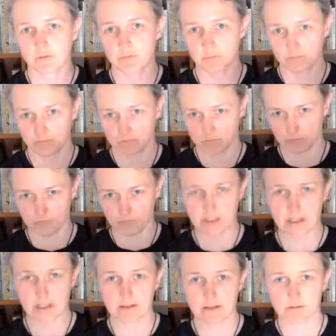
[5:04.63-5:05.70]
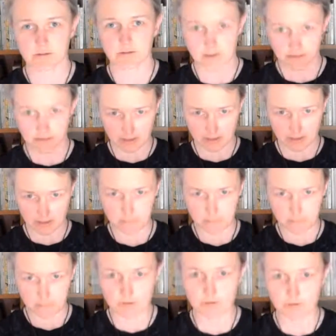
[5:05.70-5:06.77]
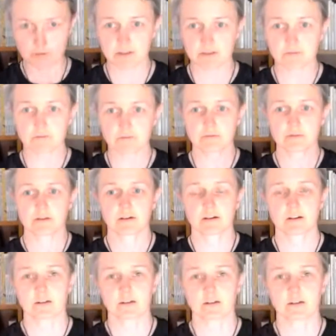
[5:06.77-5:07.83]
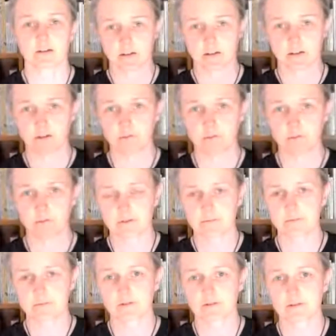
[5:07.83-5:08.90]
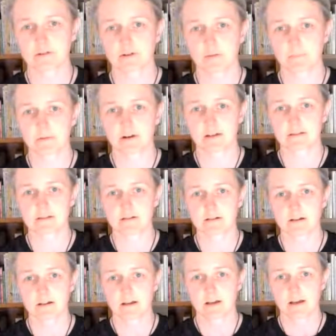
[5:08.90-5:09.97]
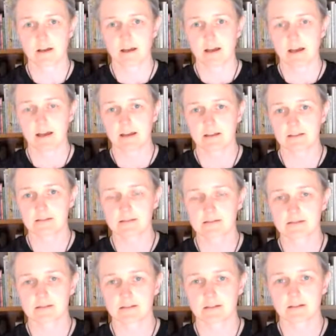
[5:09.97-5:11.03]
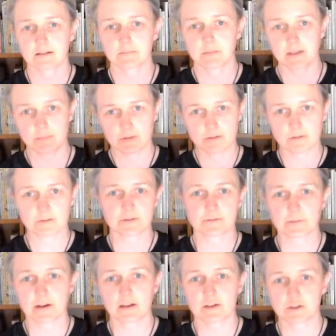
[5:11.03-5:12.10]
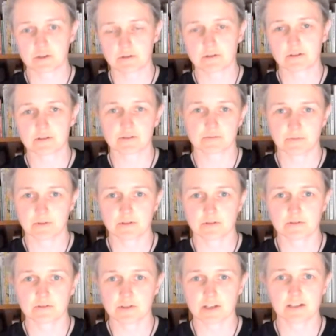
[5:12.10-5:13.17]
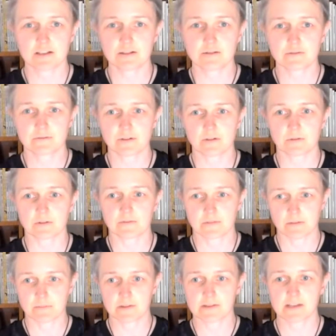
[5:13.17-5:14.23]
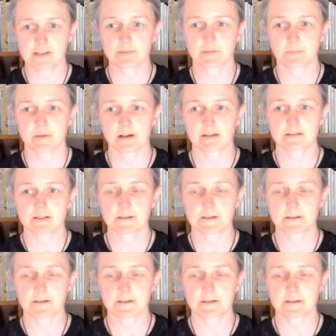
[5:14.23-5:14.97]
the end user, that could be you, you buy a phone from your operator, and maybe you also buy insurance for your shiny new phone from the same operator.